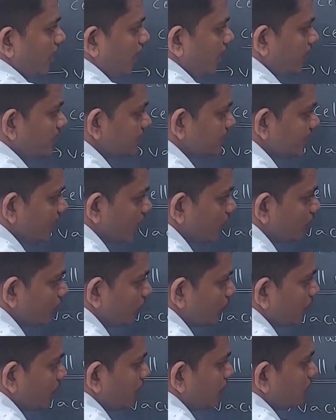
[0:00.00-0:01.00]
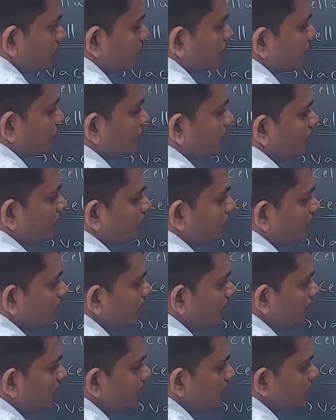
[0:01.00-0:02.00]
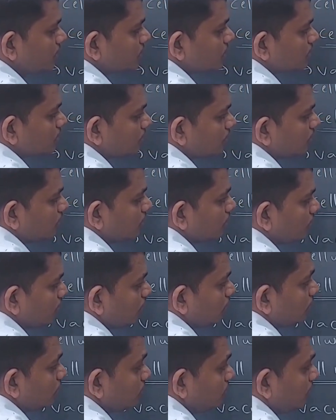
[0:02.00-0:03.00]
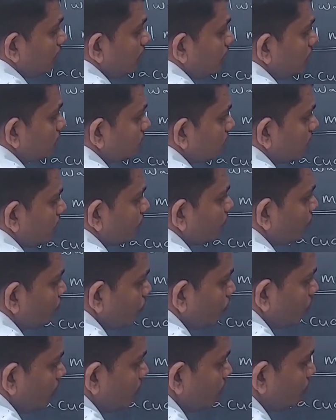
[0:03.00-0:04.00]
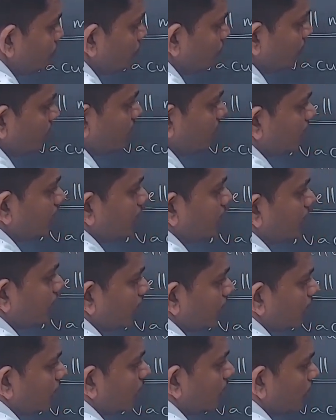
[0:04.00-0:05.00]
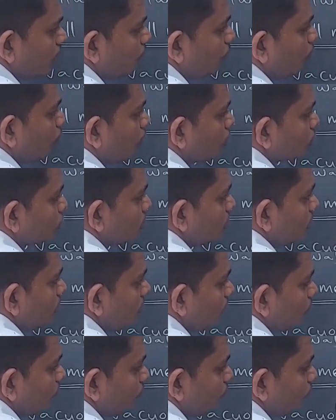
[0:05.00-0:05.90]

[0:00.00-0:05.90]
and cell membrane, that is there is a fluid filled portion.